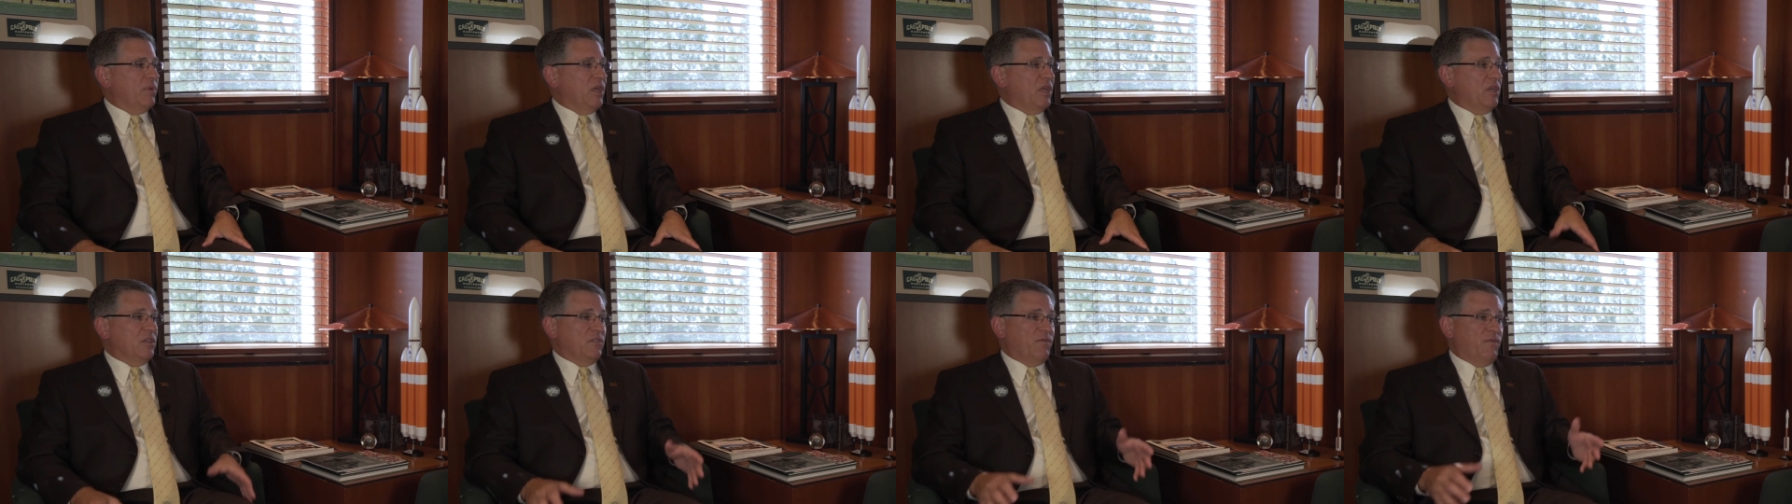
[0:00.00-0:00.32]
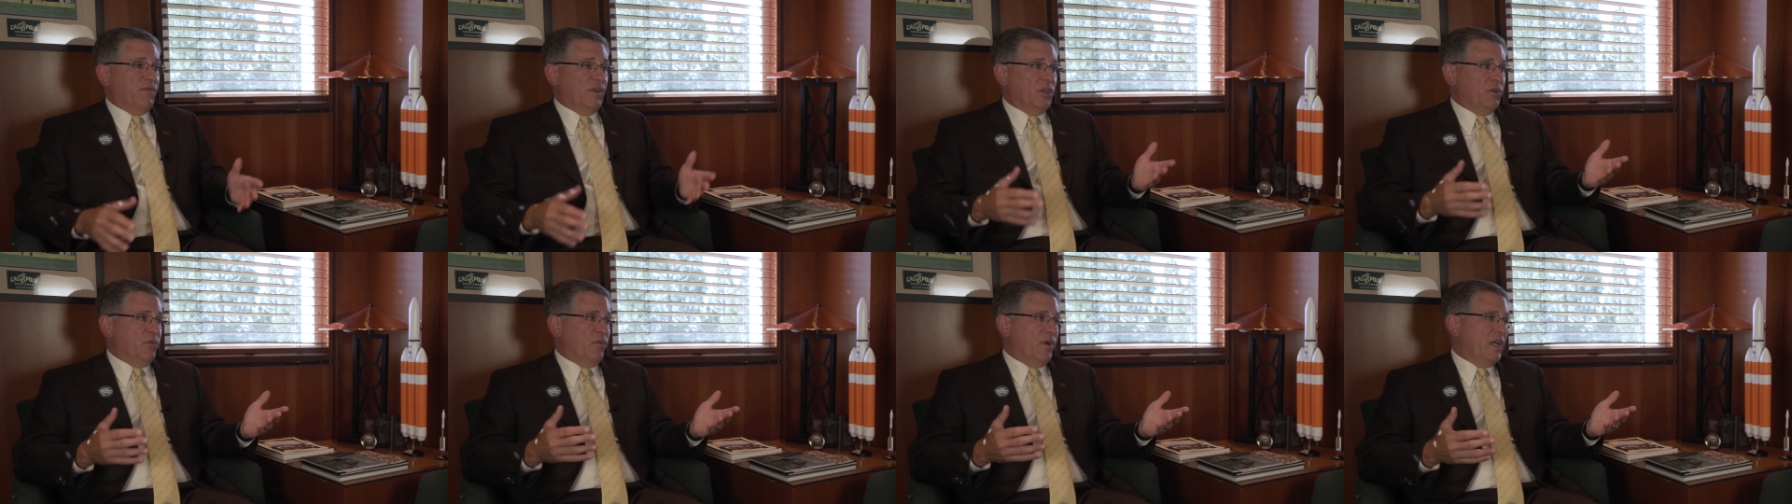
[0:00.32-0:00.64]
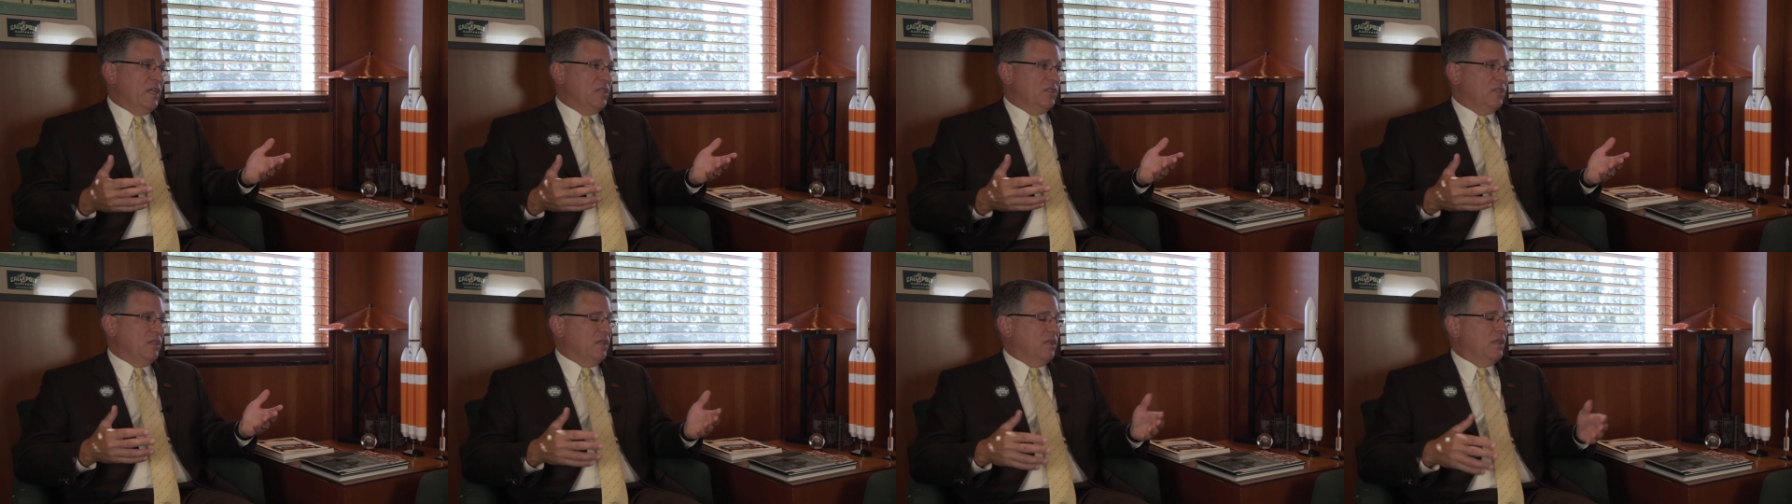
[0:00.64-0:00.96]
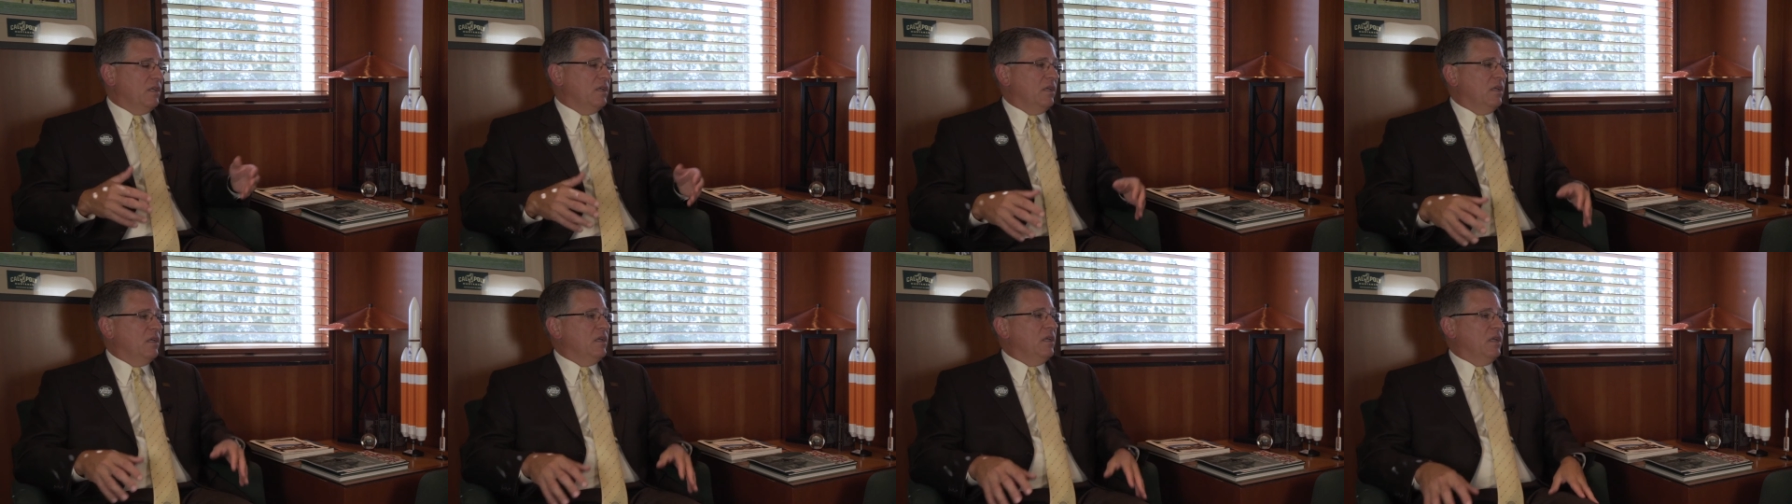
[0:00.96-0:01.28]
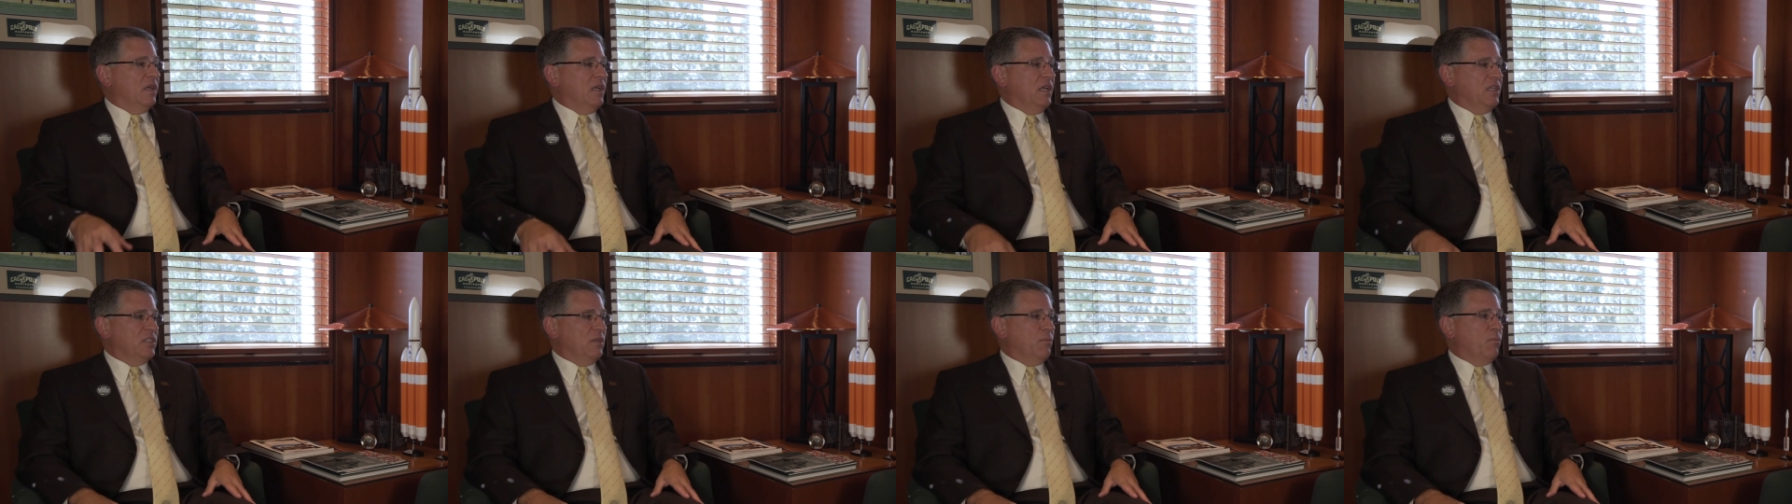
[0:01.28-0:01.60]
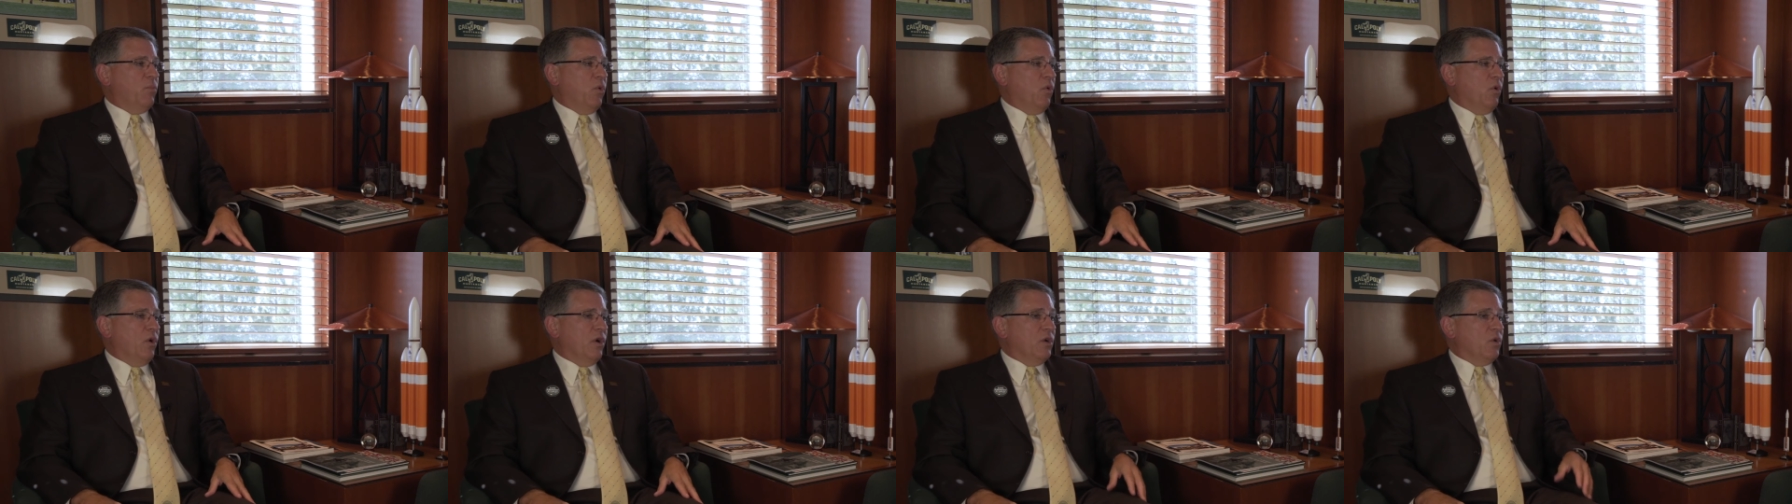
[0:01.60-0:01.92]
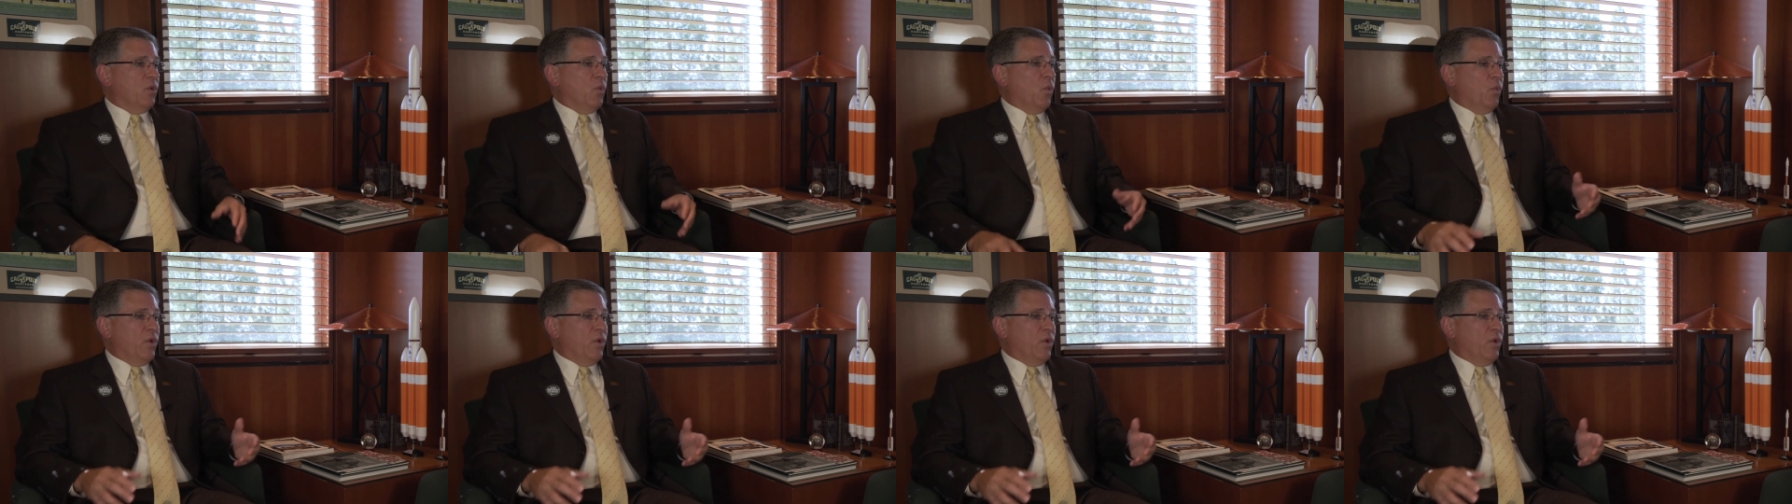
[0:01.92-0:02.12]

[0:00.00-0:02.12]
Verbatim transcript: because fundraising is important.